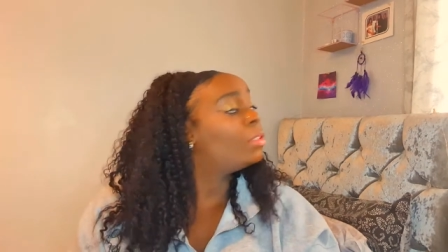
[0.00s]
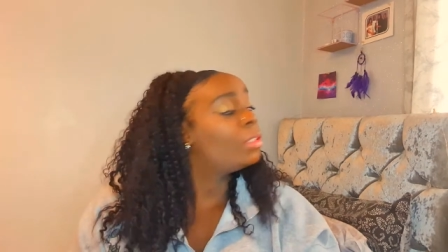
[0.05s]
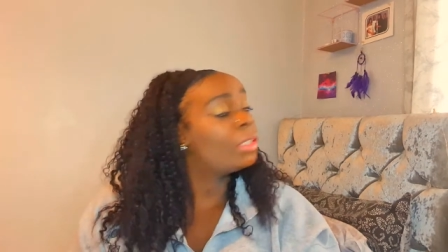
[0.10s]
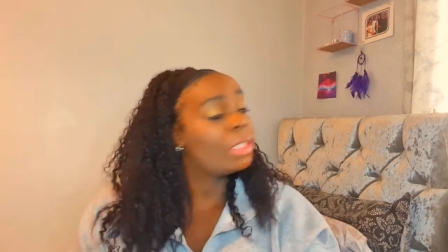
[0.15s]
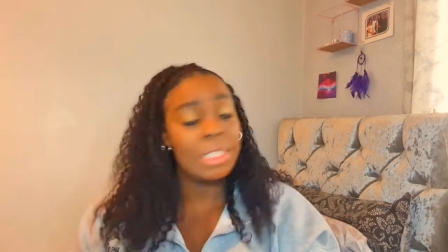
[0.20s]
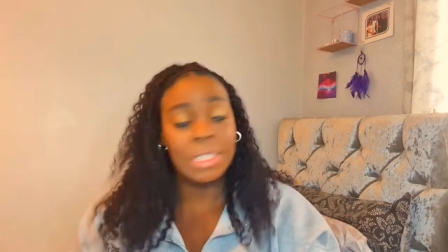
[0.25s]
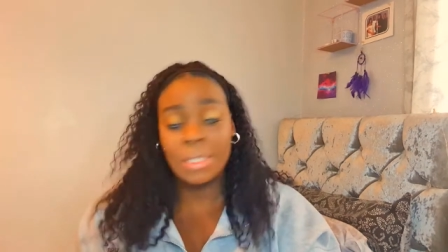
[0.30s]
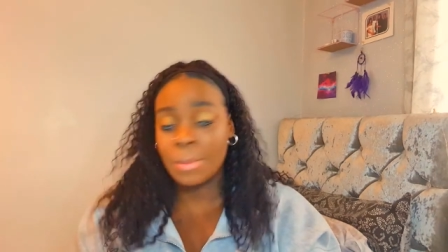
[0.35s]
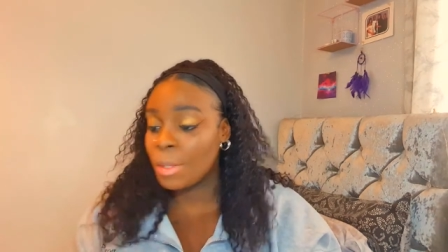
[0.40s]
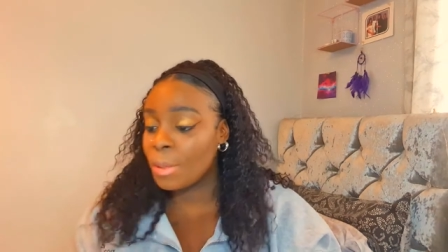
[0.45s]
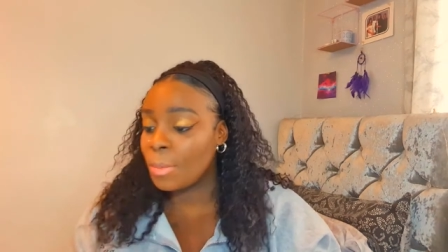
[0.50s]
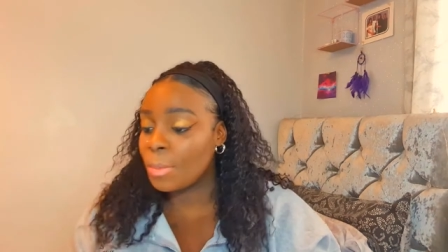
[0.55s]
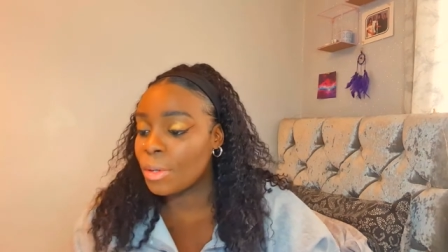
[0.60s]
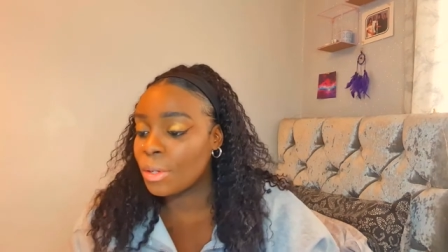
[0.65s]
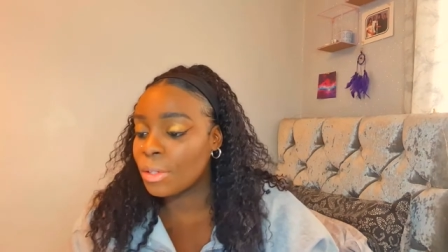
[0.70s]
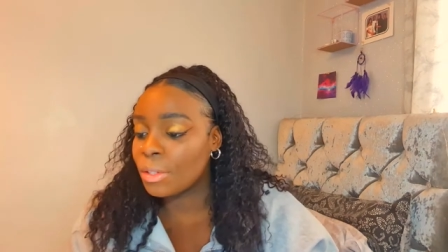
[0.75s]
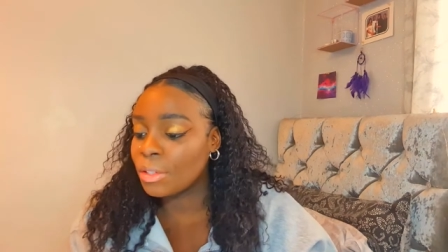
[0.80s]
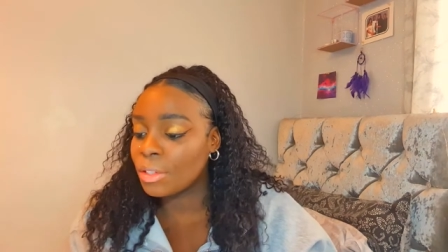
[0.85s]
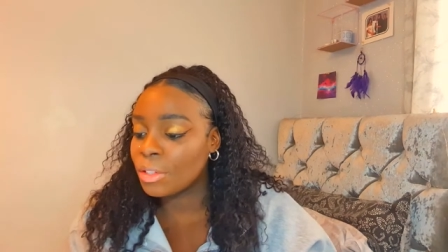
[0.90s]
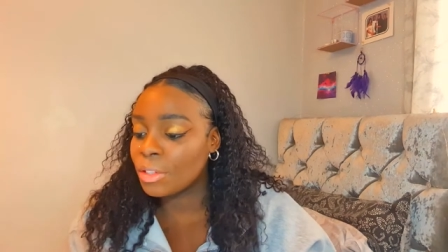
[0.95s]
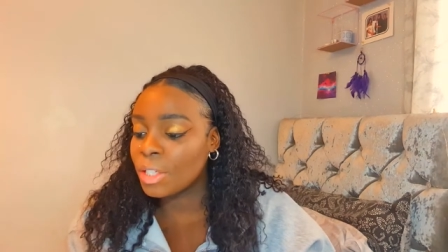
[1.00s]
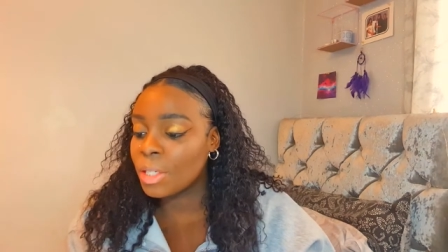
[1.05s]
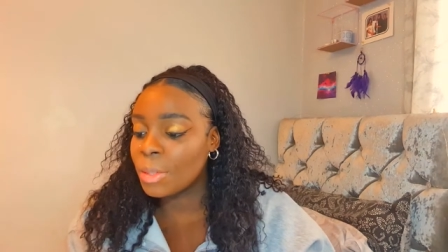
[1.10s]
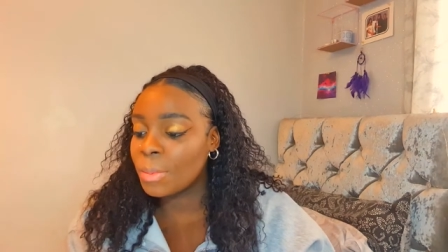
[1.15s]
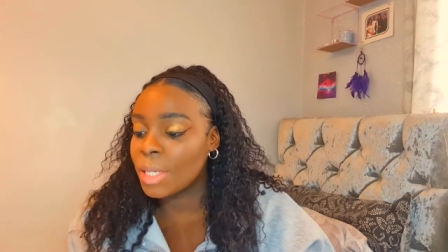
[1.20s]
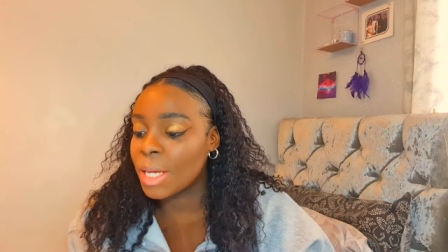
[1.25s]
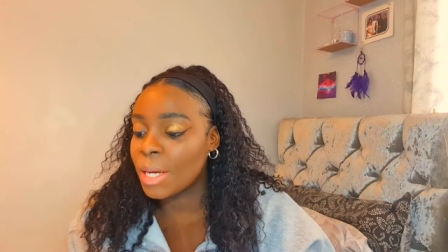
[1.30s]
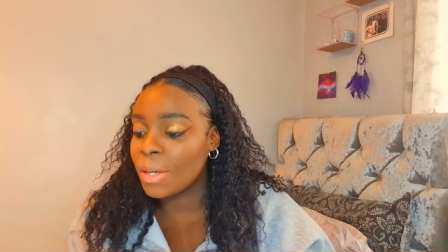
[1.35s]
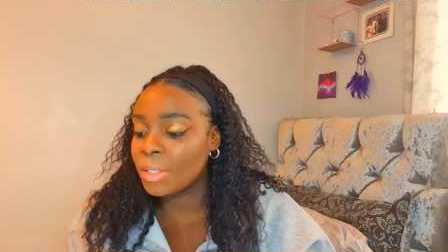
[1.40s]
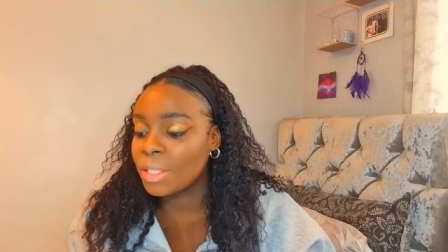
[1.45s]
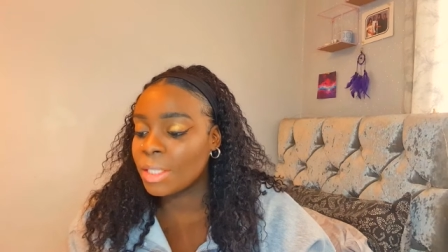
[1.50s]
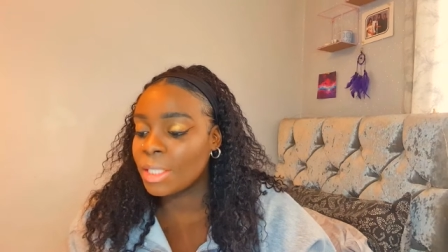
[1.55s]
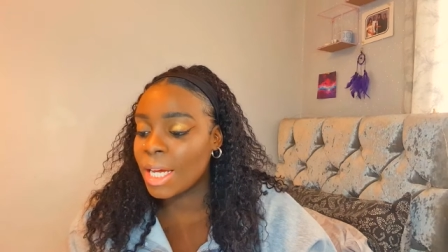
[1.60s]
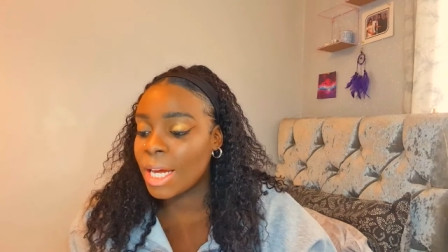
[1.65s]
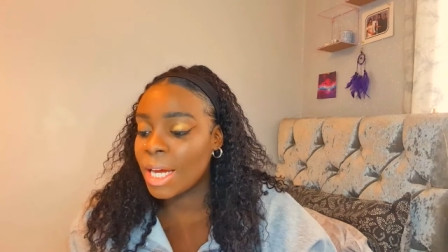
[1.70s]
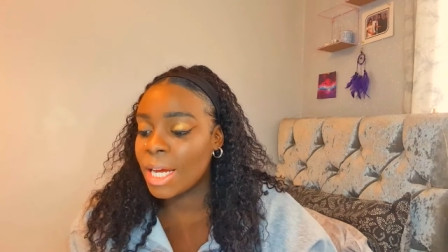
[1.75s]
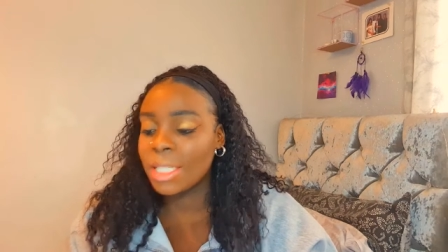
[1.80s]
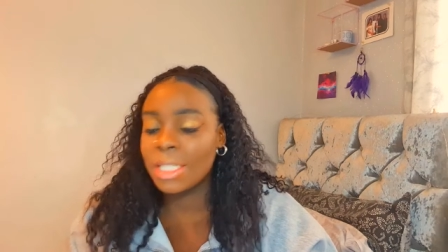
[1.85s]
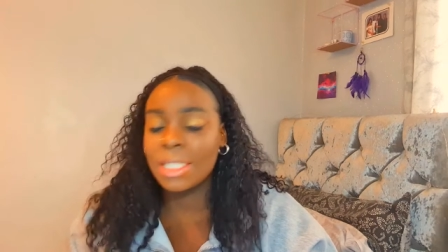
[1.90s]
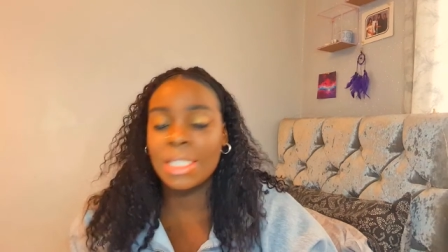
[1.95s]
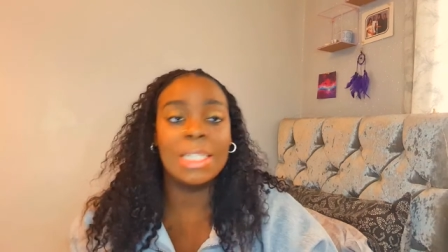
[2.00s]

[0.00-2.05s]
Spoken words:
These people are screaming outside.